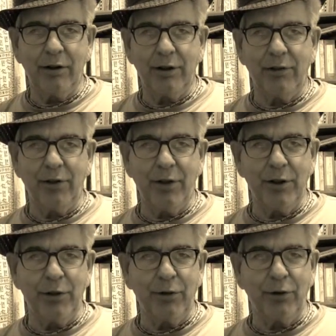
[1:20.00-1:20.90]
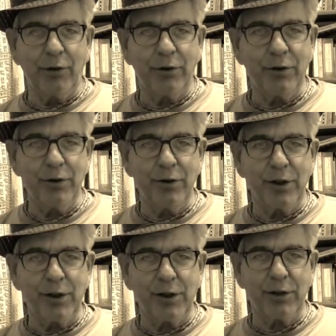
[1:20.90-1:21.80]
it's very difficult to do
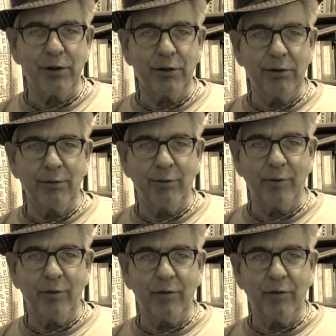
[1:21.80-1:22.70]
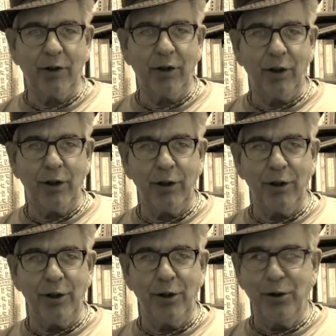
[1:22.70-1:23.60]
this all
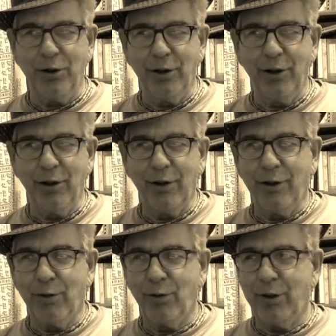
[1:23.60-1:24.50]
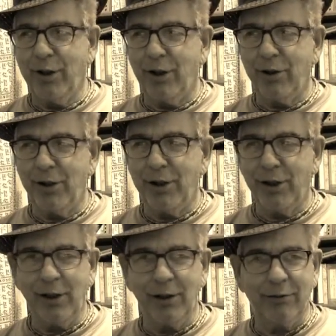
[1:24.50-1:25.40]
alone without
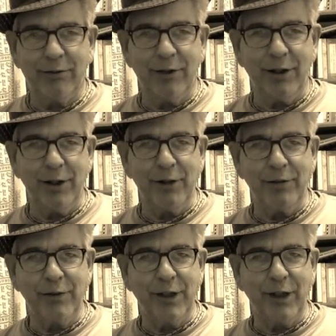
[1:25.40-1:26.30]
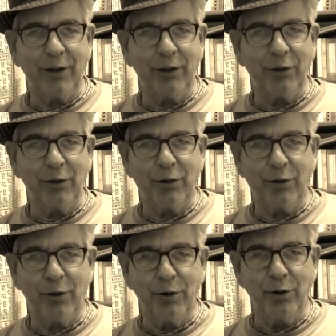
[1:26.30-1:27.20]
any kind of technical
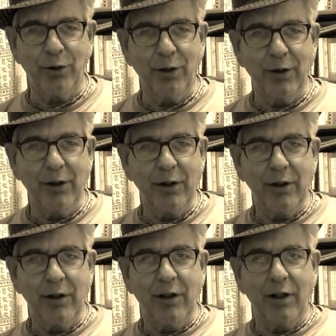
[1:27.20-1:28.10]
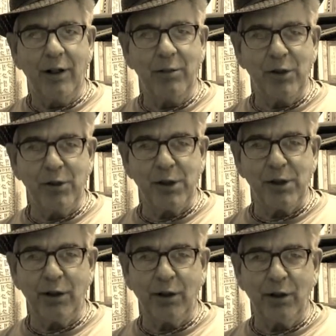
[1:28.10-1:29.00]
crew. I'm
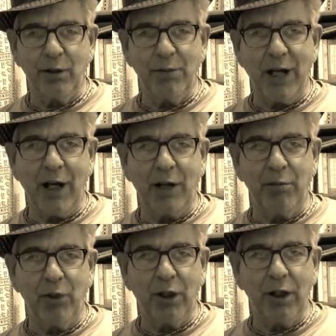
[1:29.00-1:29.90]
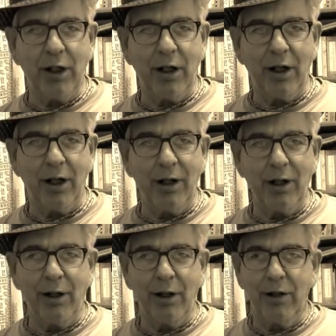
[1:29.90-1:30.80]
using a MacBook Air,
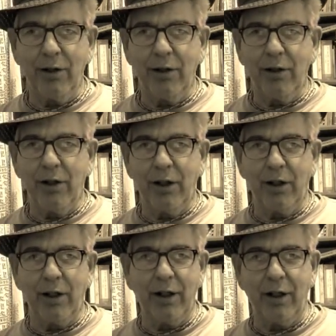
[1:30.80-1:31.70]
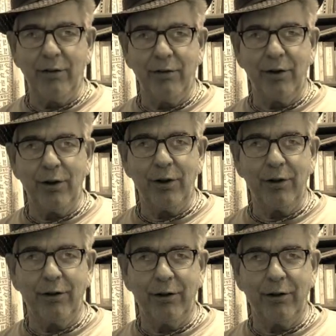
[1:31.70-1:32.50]
and I have a